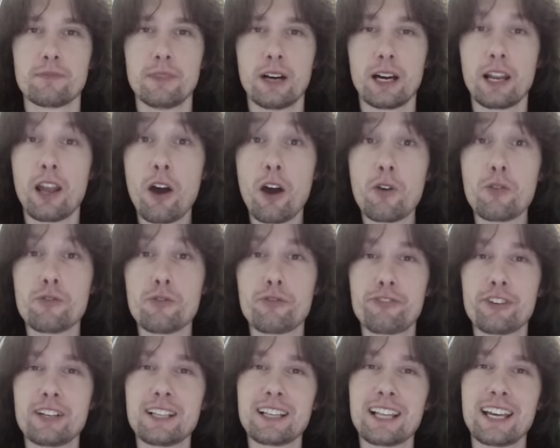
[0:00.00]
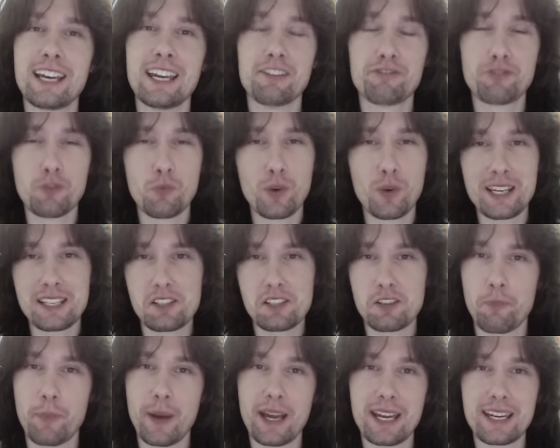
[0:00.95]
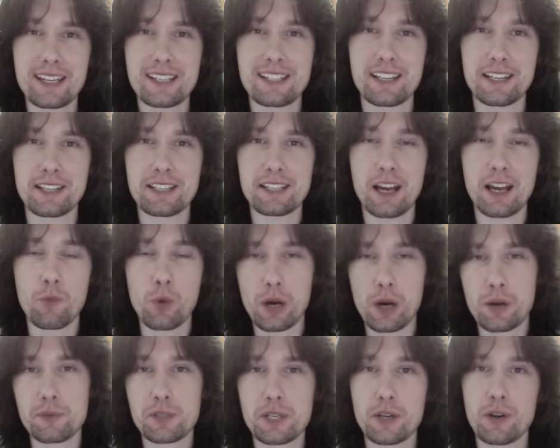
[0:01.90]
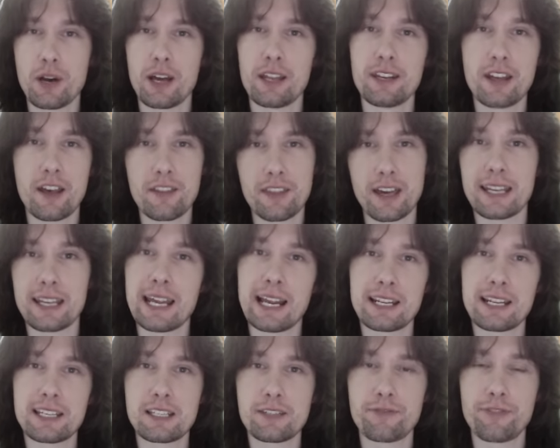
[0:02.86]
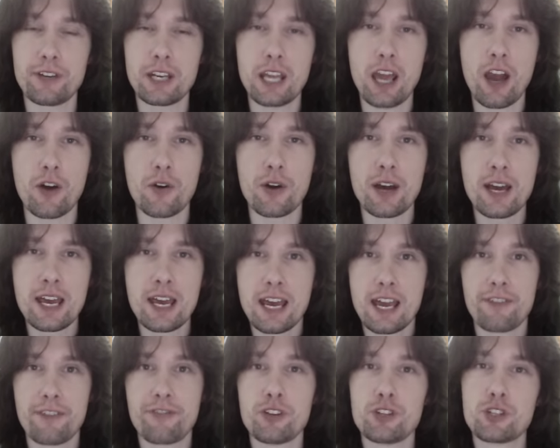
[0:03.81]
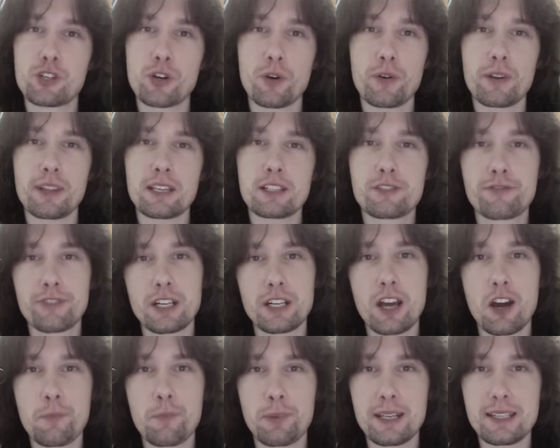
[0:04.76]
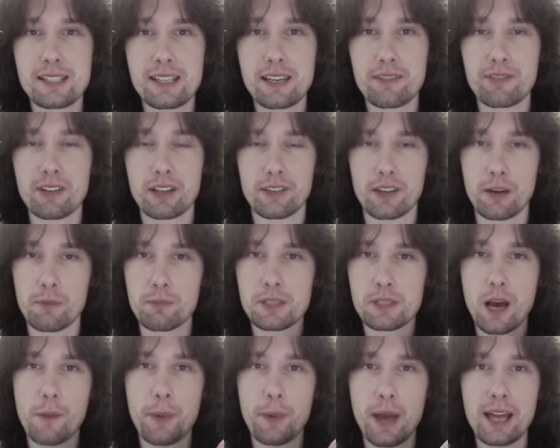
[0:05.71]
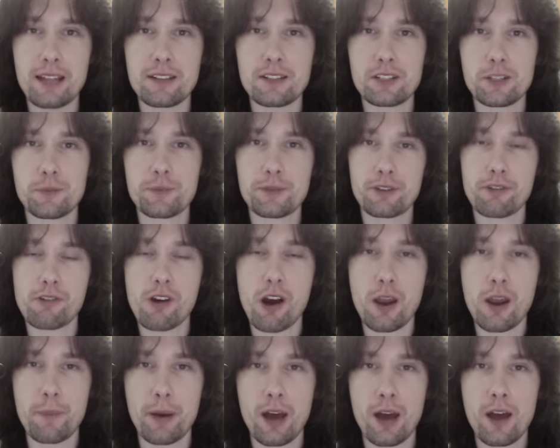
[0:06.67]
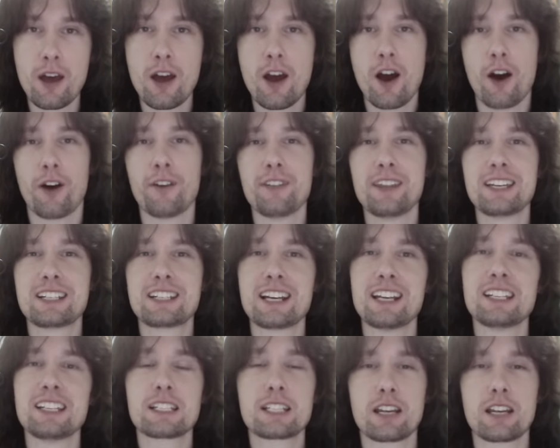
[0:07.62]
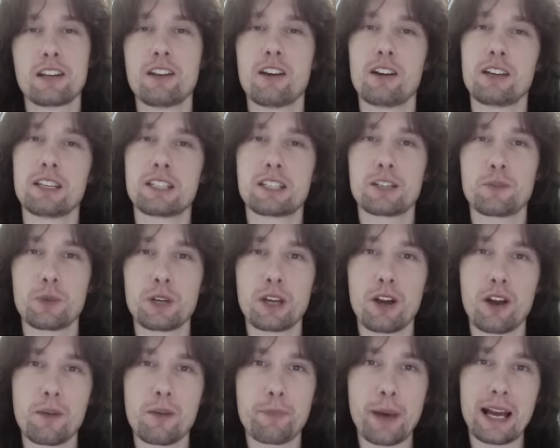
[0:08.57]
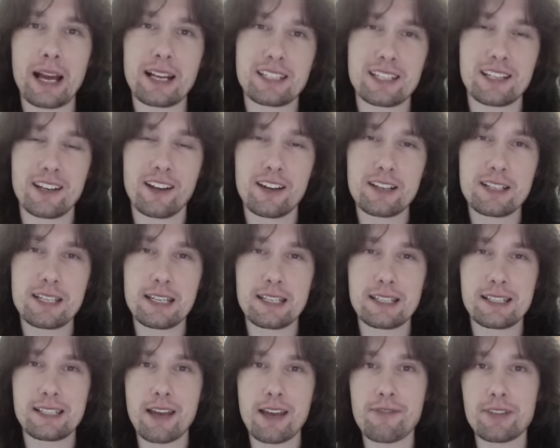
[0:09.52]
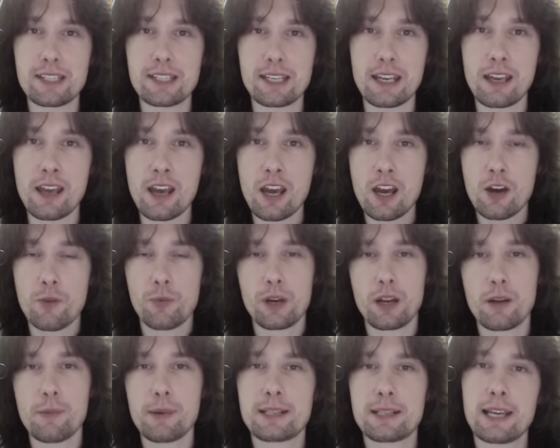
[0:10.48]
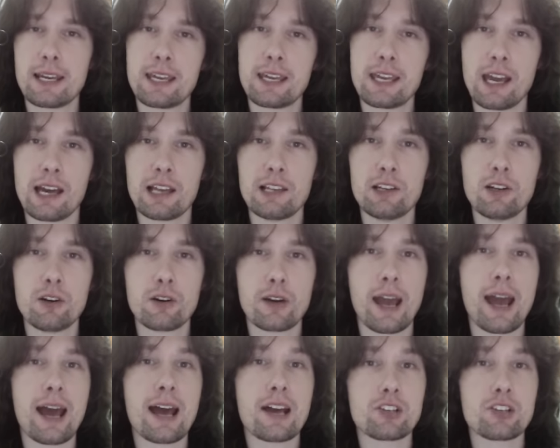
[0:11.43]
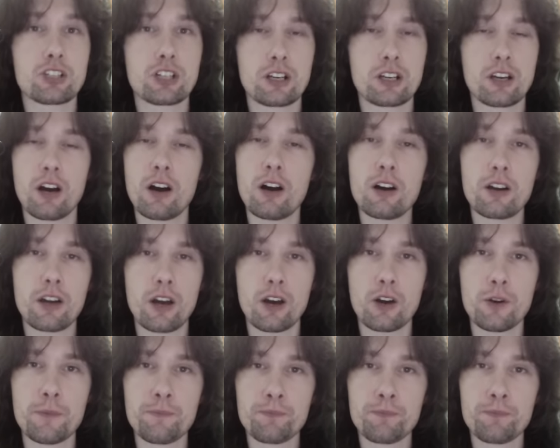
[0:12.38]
Hello, Phil here from Wings of Pegasus and welcome to another analysis video. If you enjoy this video, please give it a thumbs up and subscribe. On the agenda tonight, we're going back to 1970. We're going to be taking a look at Chicago